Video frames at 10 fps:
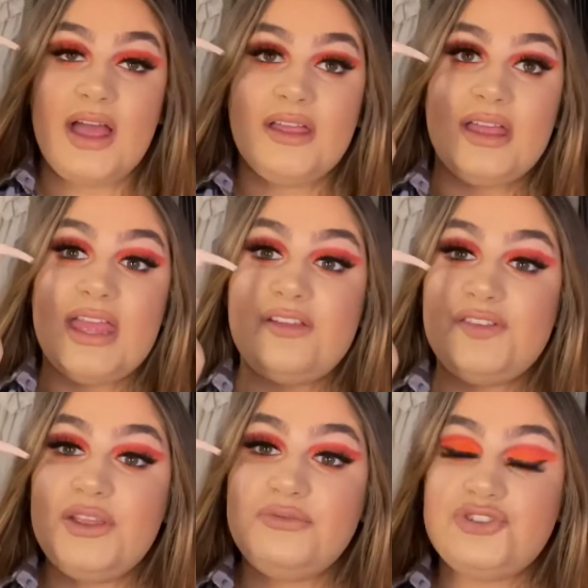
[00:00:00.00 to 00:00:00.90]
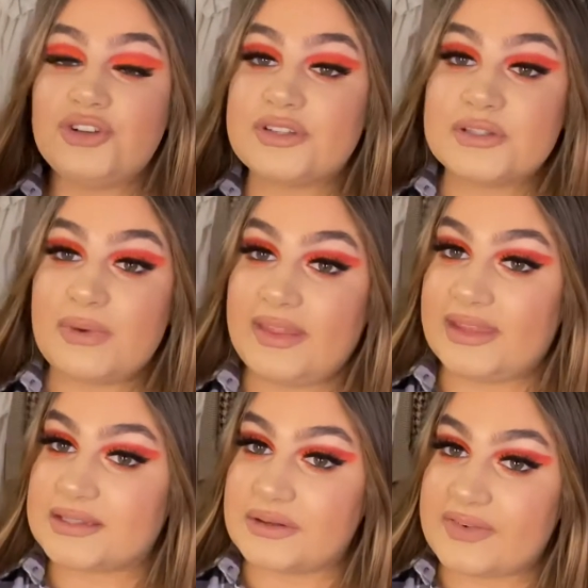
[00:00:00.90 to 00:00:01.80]
If you just wear
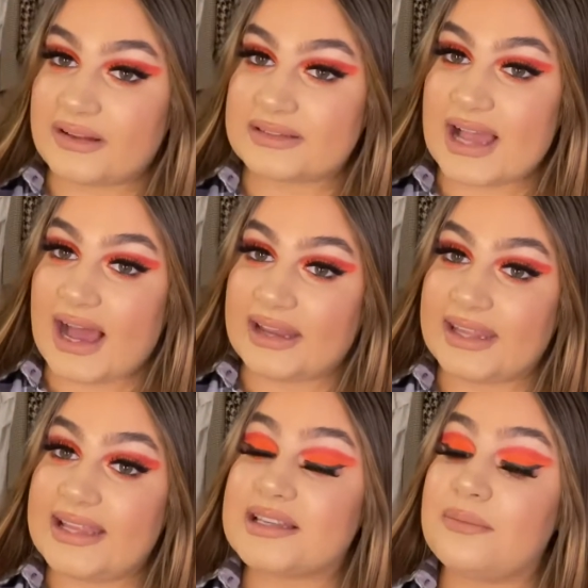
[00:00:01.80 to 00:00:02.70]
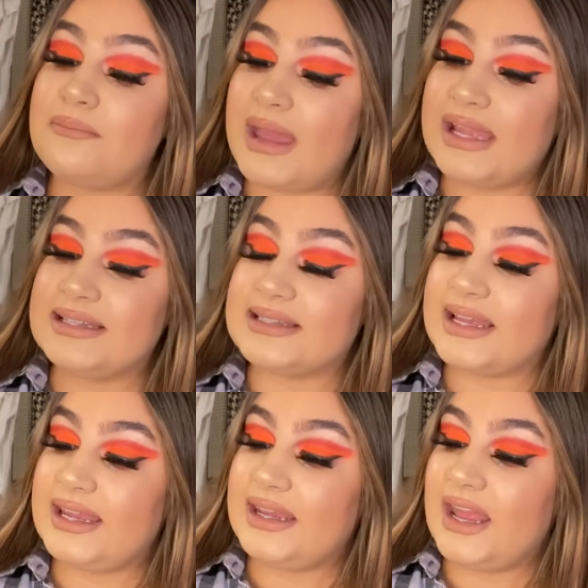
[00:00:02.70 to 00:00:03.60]
this without tan, it's
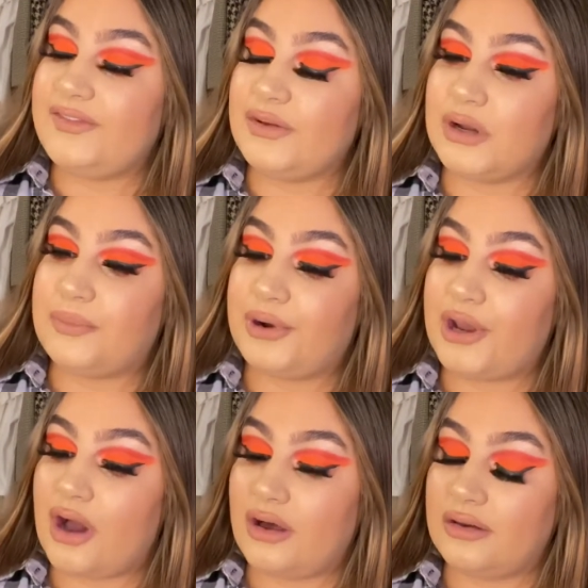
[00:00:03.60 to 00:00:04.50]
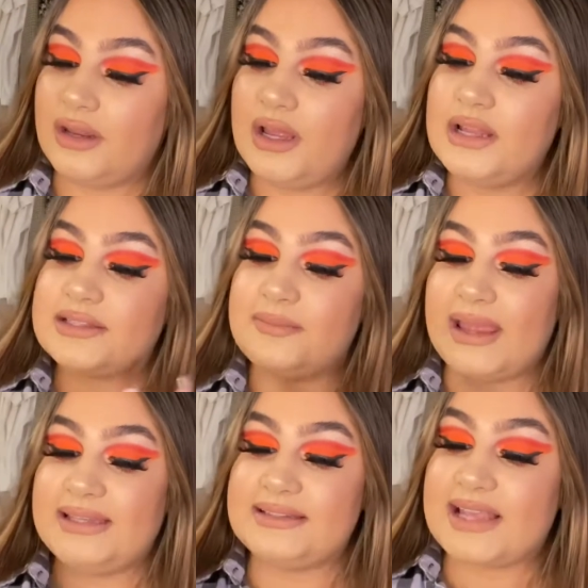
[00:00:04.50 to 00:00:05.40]
amazing. If you want to put it on to
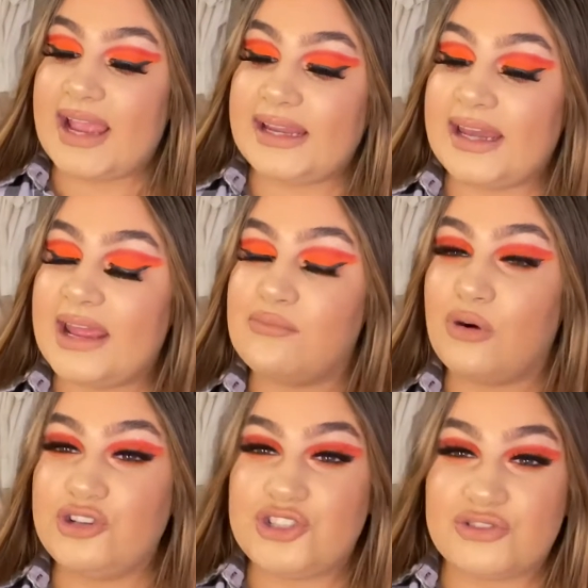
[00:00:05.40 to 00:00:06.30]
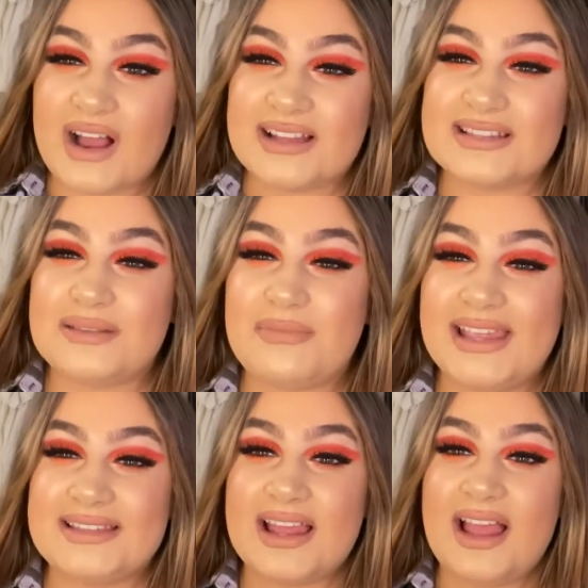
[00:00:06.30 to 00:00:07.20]
maintain it, it moisturises. It
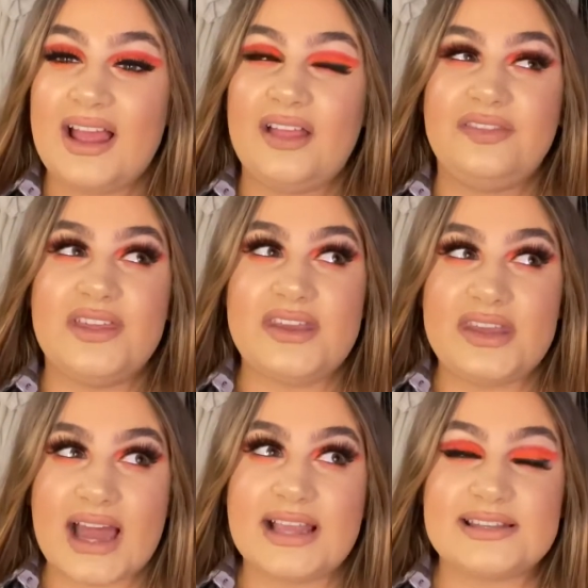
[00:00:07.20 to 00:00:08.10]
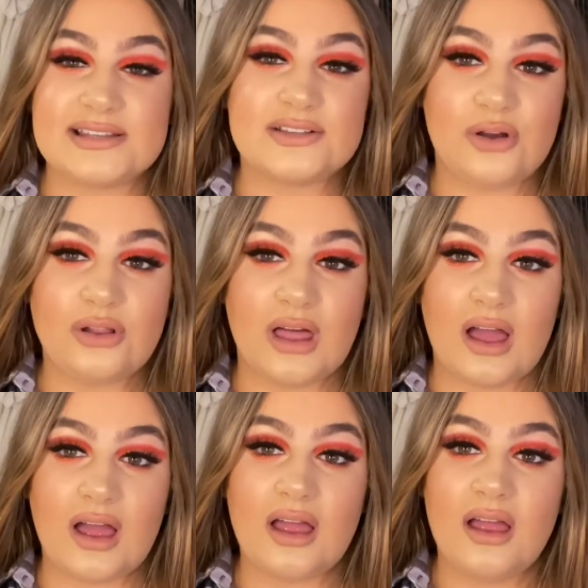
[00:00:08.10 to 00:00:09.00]
makes the nicest
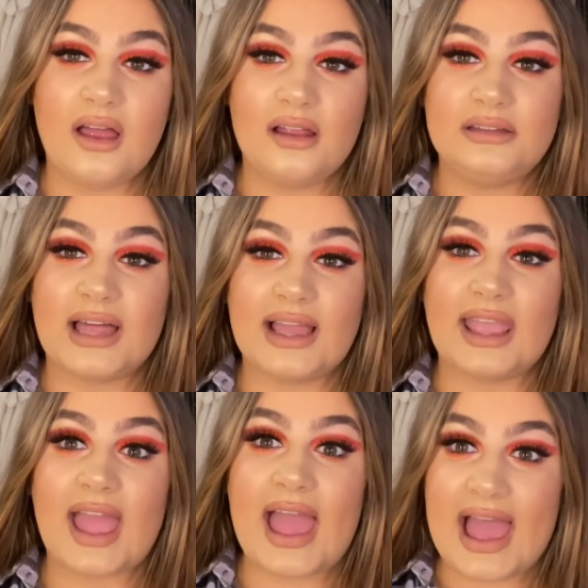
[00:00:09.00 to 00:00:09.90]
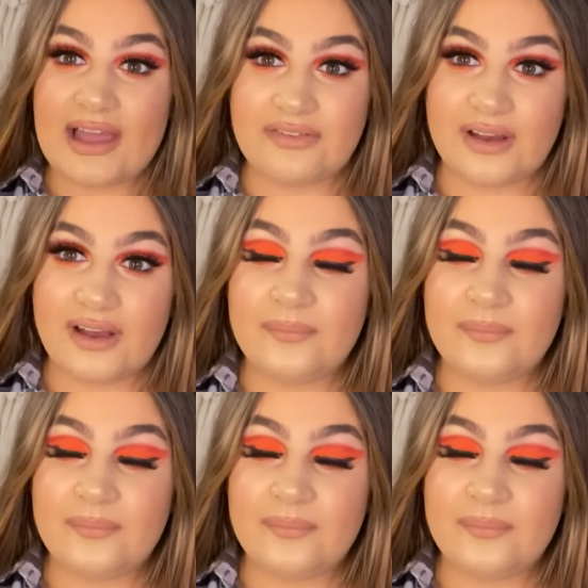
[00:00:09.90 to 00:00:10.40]
colour, like, ever.